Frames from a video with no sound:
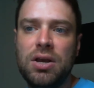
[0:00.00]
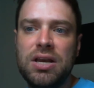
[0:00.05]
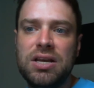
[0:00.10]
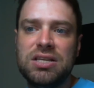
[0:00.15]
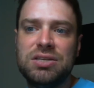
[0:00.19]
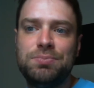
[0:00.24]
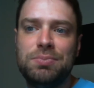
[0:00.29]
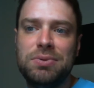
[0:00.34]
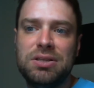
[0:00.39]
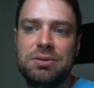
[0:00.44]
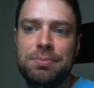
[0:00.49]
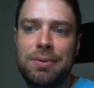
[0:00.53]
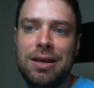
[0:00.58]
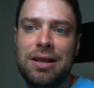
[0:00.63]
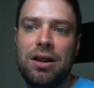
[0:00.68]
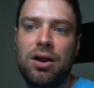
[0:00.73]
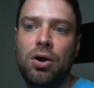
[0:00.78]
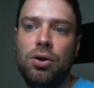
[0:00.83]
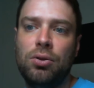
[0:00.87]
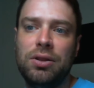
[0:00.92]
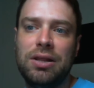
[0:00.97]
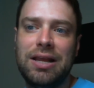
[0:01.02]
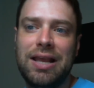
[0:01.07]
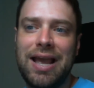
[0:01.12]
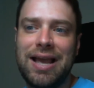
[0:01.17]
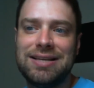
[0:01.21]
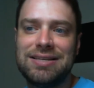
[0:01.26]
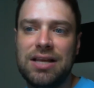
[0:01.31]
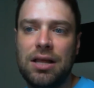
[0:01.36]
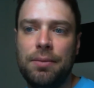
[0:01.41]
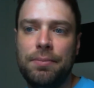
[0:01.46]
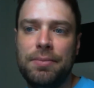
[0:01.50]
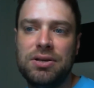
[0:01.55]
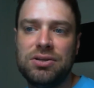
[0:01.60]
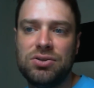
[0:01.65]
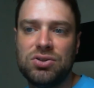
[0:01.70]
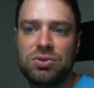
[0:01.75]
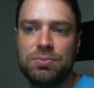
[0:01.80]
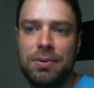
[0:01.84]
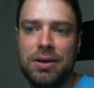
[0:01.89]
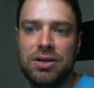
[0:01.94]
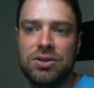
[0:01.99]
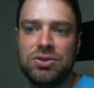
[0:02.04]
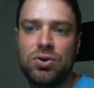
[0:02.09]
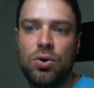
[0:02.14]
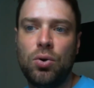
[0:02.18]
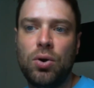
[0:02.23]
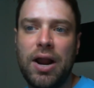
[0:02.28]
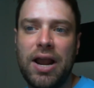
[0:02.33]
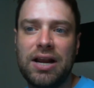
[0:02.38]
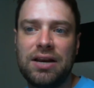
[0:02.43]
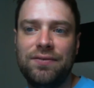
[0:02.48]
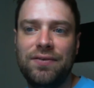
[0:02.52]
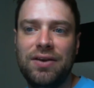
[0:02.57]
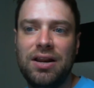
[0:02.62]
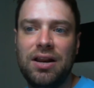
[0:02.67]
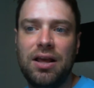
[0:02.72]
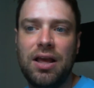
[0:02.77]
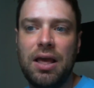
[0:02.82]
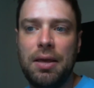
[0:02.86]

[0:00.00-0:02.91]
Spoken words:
Spend this mana only to cast elemental spells or activate